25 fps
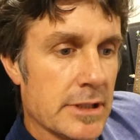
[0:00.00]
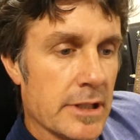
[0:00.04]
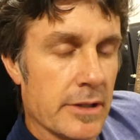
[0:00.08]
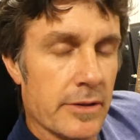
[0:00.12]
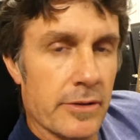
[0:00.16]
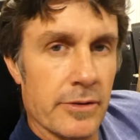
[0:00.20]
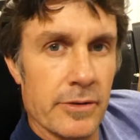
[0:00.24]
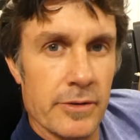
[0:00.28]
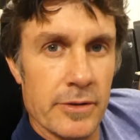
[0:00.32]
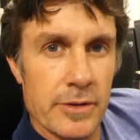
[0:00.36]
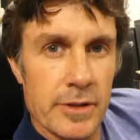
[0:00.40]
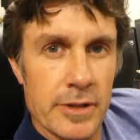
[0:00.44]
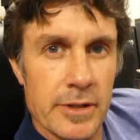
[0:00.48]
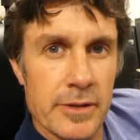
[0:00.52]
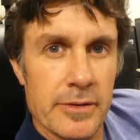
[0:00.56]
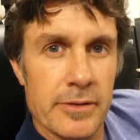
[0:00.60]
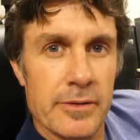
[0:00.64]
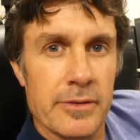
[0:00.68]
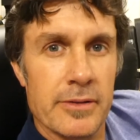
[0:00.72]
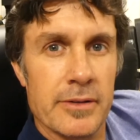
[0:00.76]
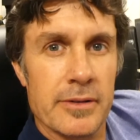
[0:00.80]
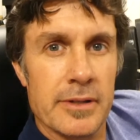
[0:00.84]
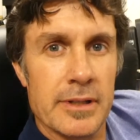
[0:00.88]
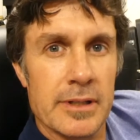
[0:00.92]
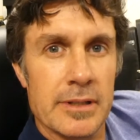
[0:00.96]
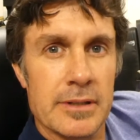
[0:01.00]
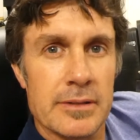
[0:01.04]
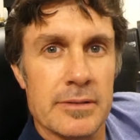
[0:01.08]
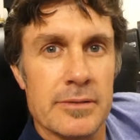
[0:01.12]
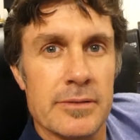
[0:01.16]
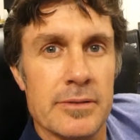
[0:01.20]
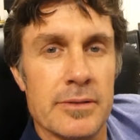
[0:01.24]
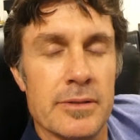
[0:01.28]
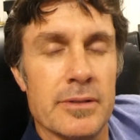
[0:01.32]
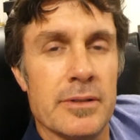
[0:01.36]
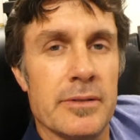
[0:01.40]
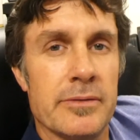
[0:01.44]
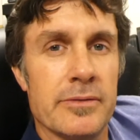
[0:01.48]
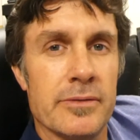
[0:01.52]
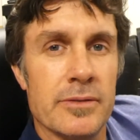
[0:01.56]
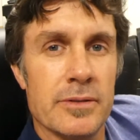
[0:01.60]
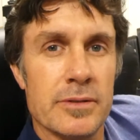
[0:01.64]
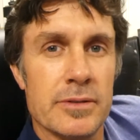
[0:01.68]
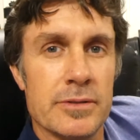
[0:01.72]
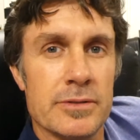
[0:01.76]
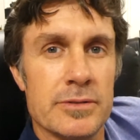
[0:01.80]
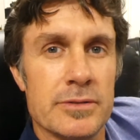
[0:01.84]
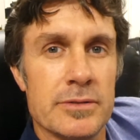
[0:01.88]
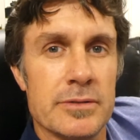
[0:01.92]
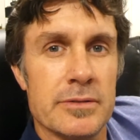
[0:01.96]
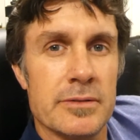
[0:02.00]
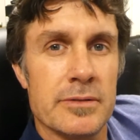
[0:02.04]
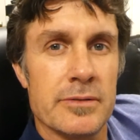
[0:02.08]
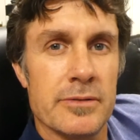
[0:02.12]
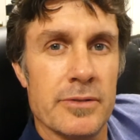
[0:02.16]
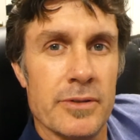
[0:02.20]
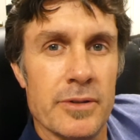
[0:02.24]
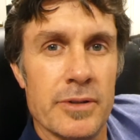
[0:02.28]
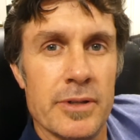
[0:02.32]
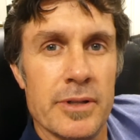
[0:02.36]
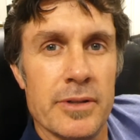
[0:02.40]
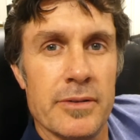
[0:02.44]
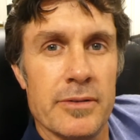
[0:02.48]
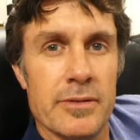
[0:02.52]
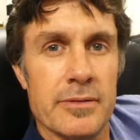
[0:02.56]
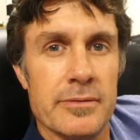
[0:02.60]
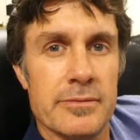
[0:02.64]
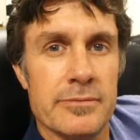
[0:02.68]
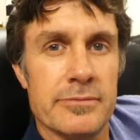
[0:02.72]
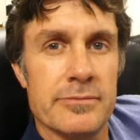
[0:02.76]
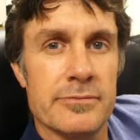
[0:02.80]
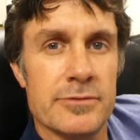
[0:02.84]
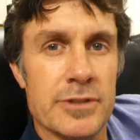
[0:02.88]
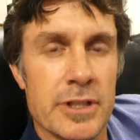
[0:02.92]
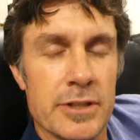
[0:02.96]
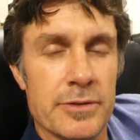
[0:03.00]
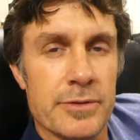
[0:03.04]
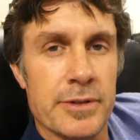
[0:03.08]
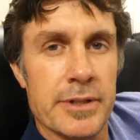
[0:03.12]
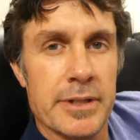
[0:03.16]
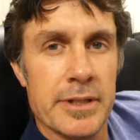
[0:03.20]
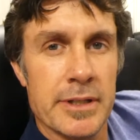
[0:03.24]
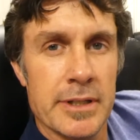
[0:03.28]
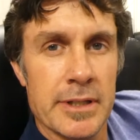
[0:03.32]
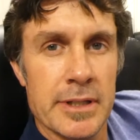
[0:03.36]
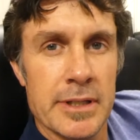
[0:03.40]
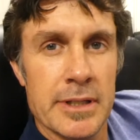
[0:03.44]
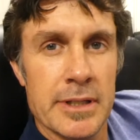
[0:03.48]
30th, I think, 31st, 30th of January.